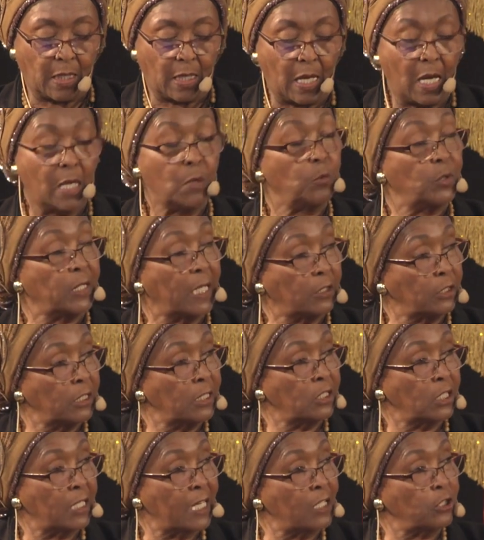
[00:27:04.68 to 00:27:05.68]
and without
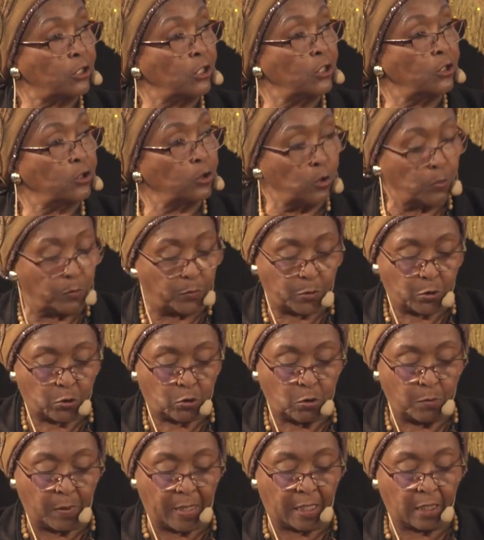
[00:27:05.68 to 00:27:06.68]
international troops
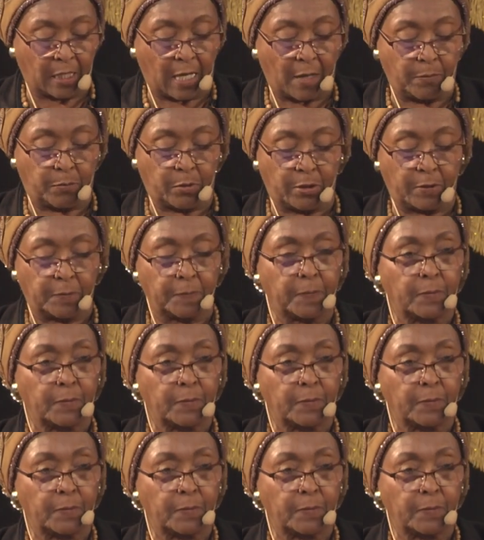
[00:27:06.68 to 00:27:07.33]
to make it happen.